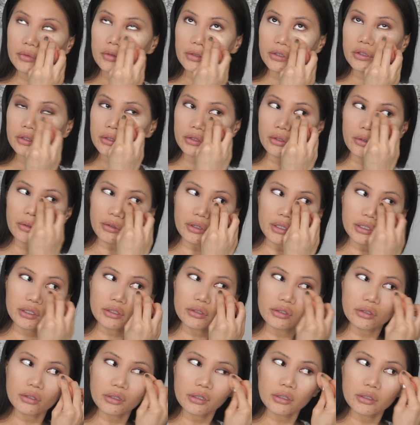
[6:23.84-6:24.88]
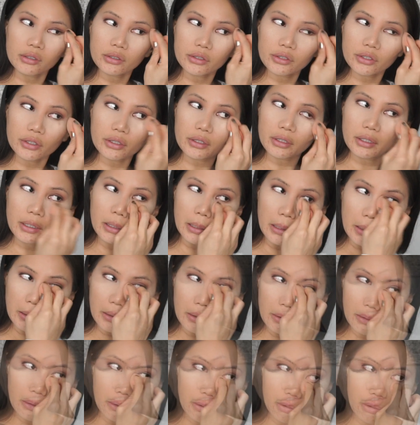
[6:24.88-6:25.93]
So I do that
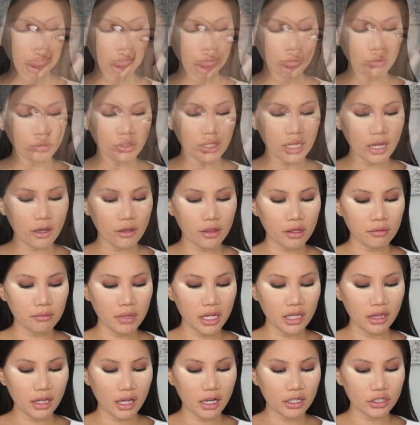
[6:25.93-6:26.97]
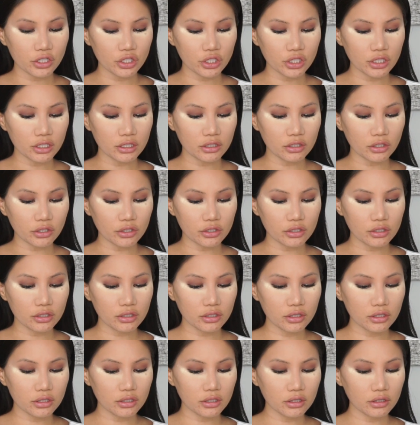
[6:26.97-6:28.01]
underneath. So now that my lashes are
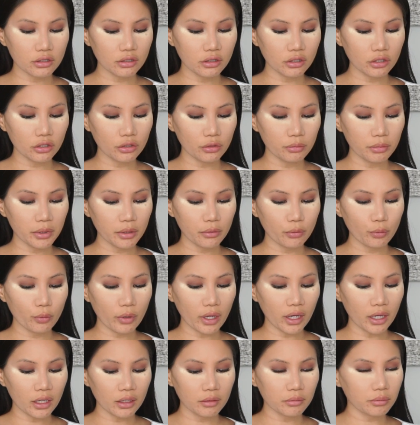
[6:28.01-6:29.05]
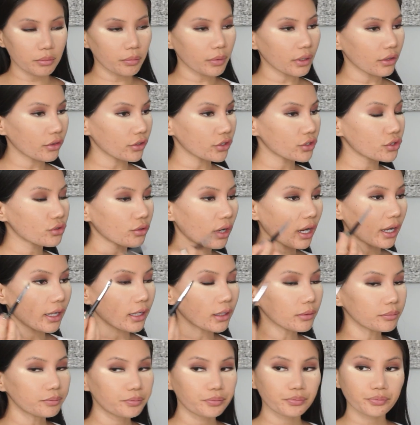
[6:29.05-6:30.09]
still a little bit wet, but they're
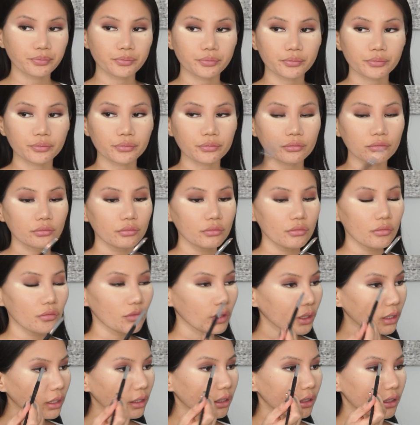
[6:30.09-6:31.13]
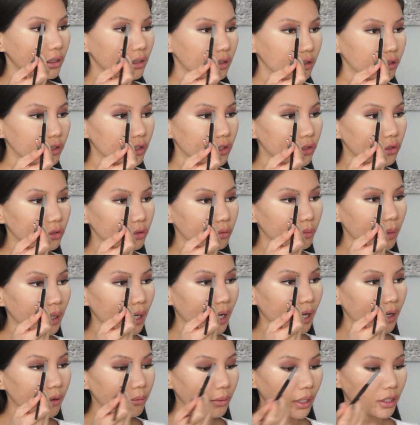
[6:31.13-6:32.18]
drying, I'm gonna do my
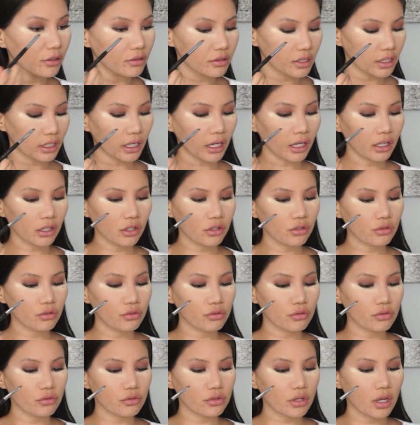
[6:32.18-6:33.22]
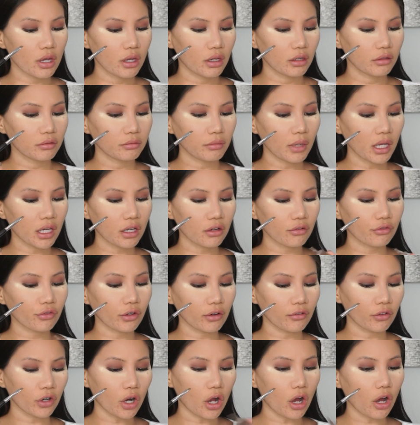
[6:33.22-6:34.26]
eyebrows, and I use Makeup
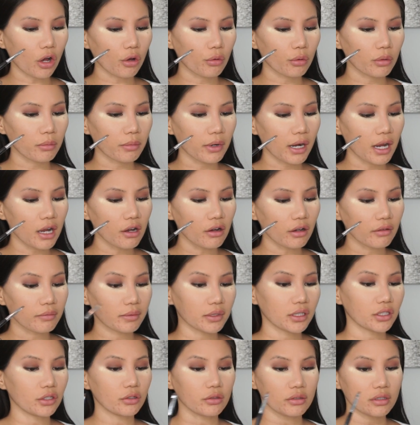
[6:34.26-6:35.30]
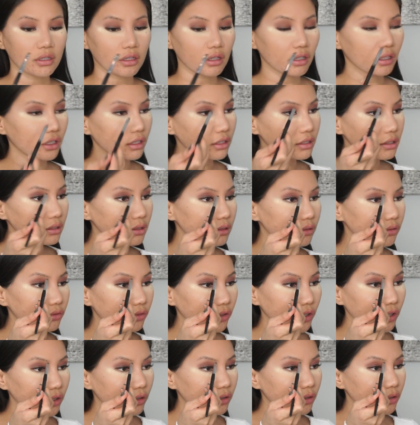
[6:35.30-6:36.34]
Forever Aqua Brow. I've been using this
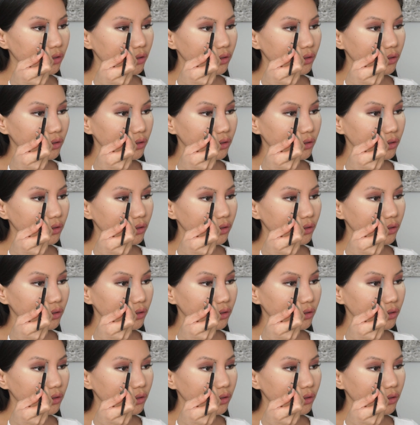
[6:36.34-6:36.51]
for